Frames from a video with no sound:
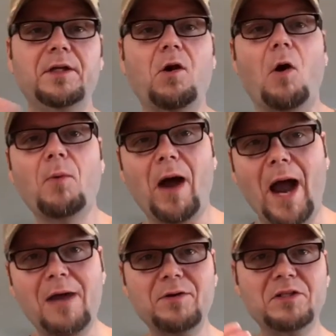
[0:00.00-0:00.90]
the
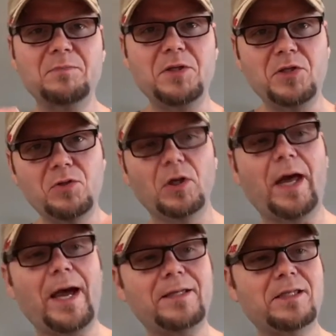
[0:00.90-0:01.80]
carbohydrates to be
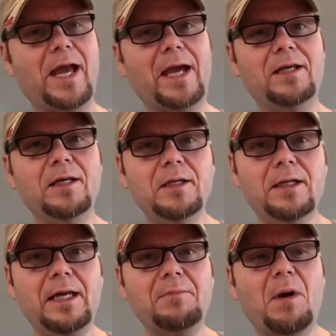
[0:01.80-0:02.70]
utilized at
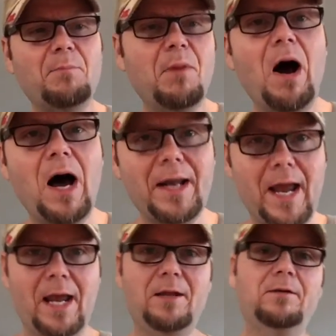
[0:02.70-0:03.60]
in my
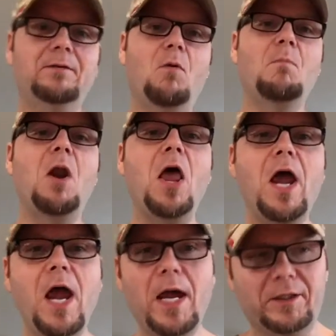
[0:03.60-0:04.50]
body, on my
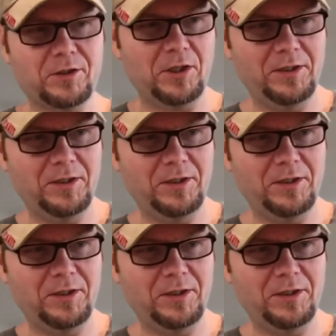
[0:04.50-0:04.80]
legs.